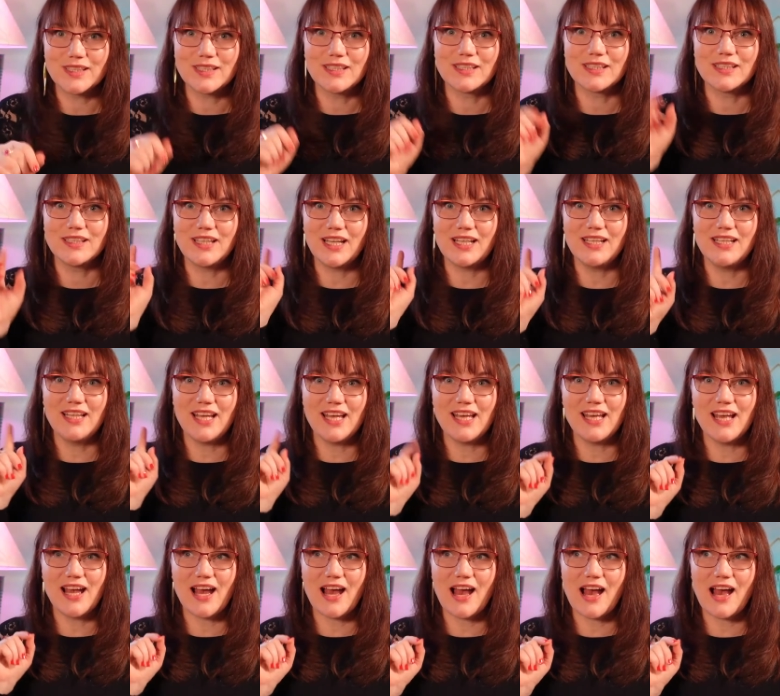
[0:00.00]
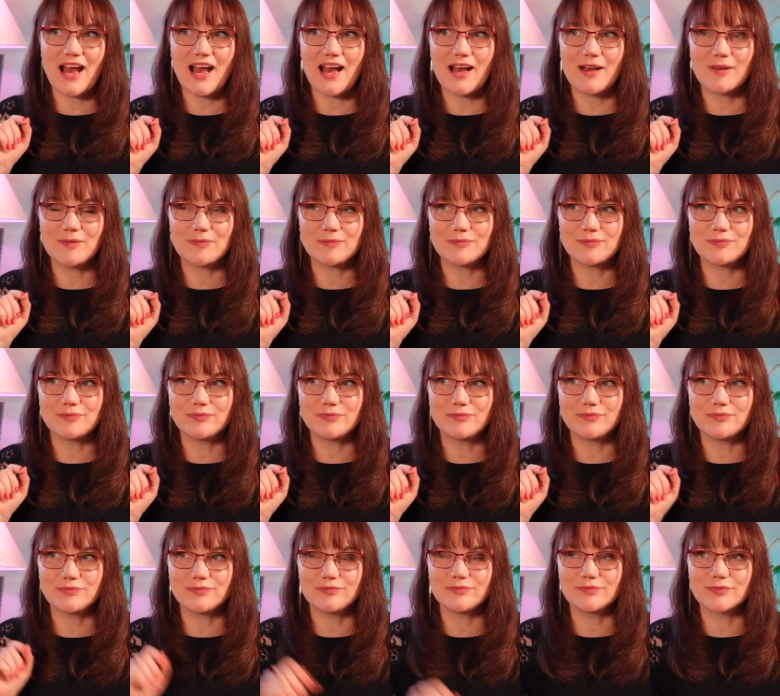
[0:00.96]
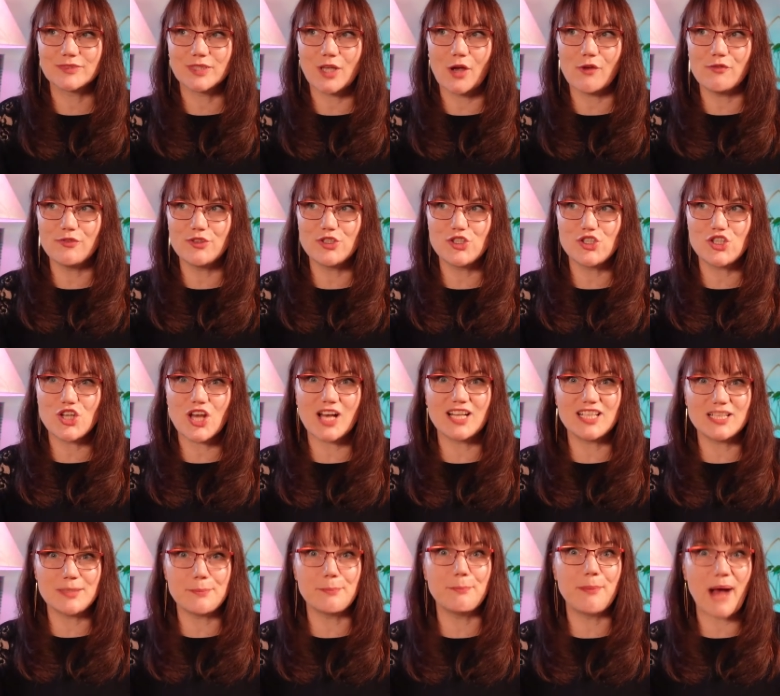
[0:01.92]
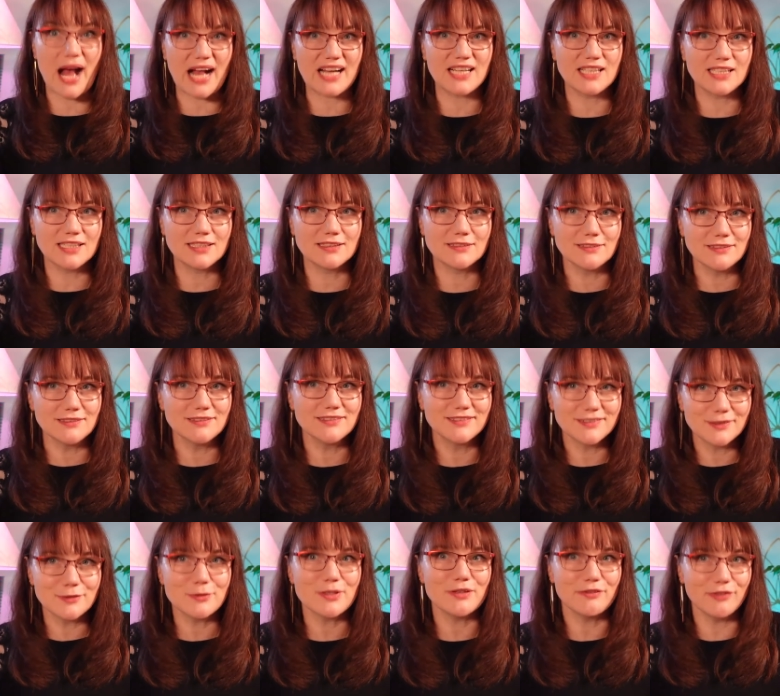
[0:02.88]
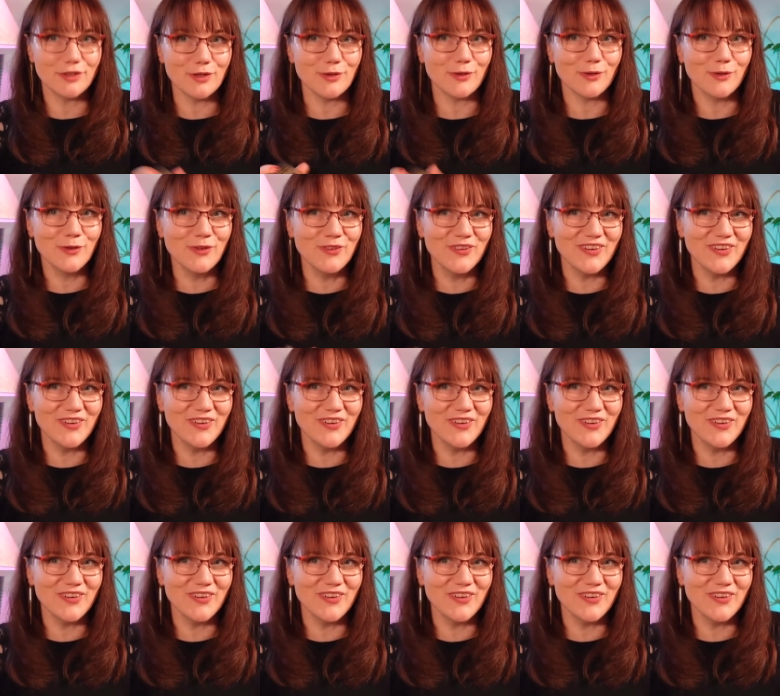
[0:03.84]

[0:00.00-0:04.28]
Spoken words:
that they are officially back with you.